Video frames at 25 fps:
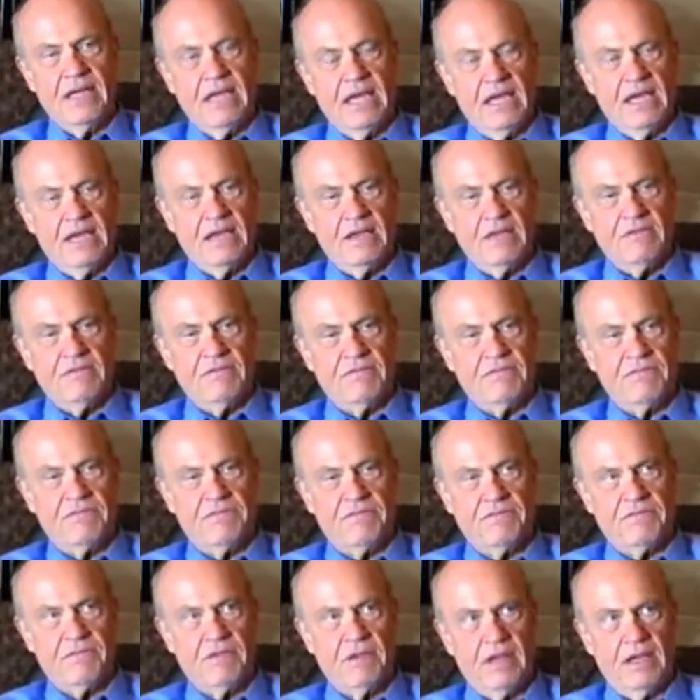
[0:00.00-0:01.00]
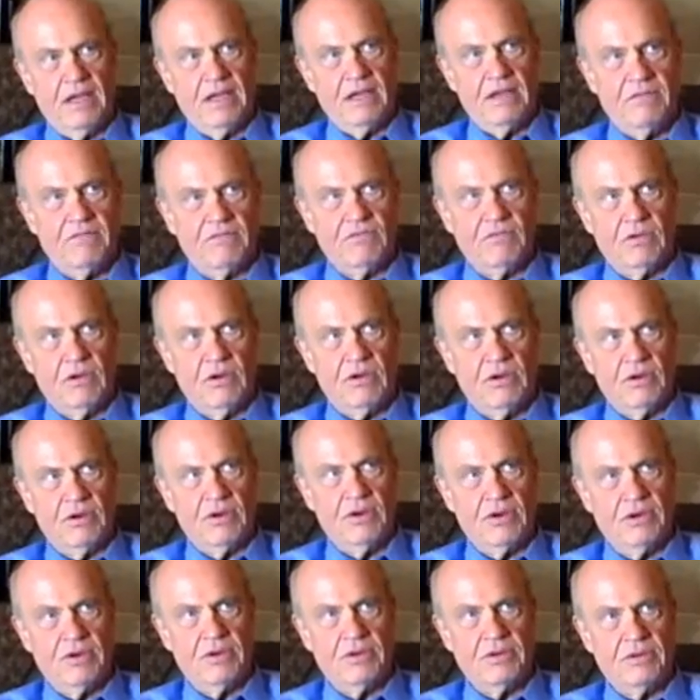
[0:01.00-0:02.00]
I have
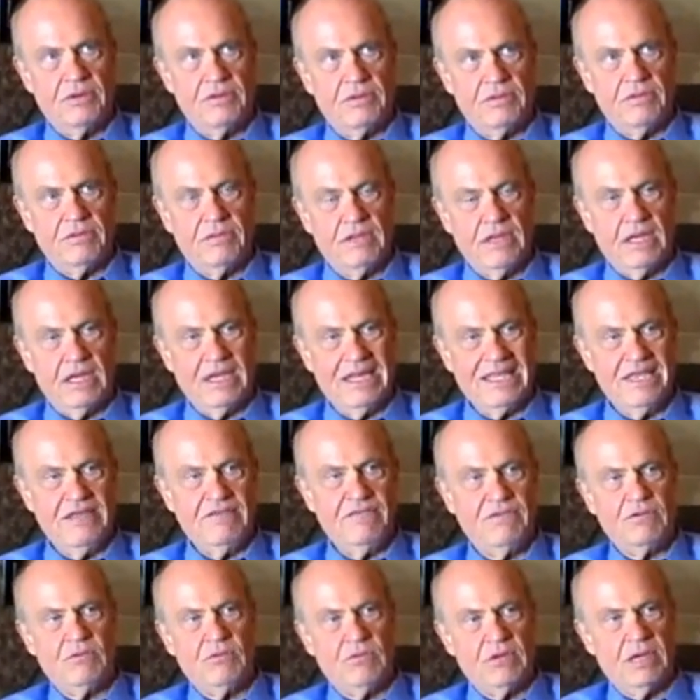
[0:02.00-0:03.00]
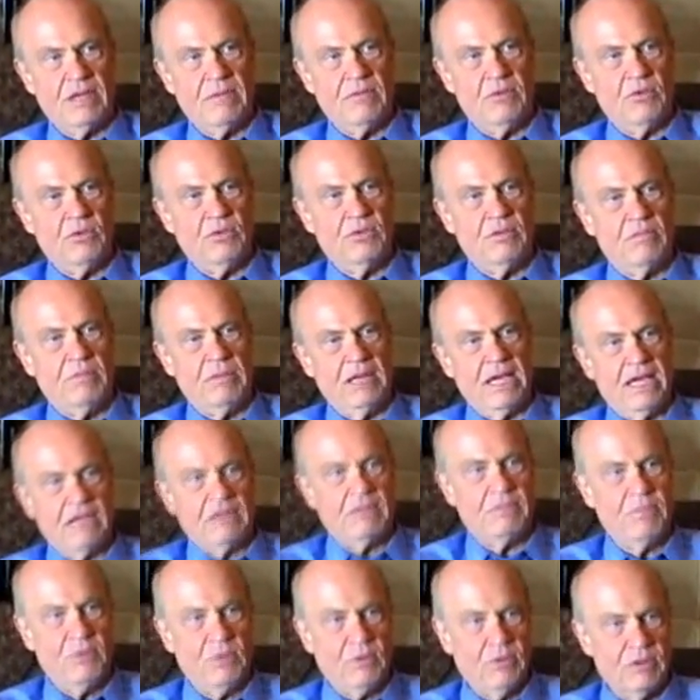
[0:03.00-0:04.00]
learned that even when I'm on the back
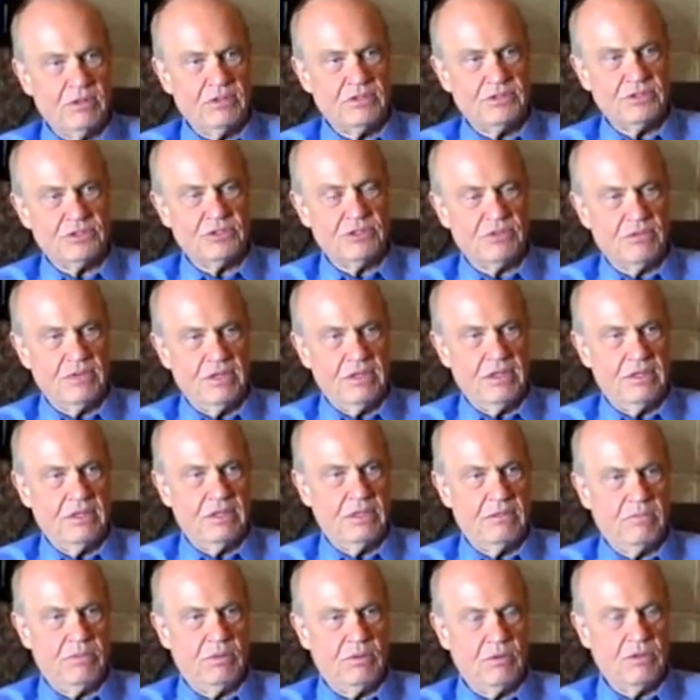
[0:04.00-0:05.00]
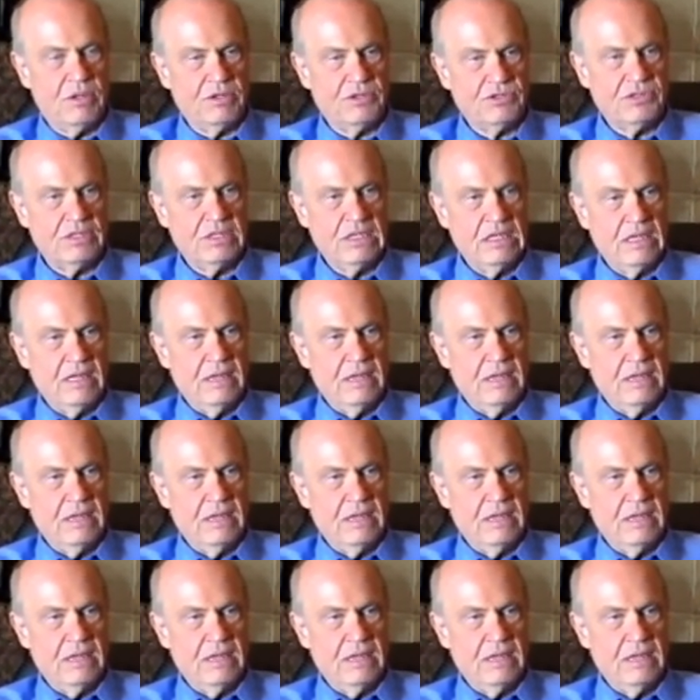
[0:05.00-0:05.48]
porch, the screened-in porch,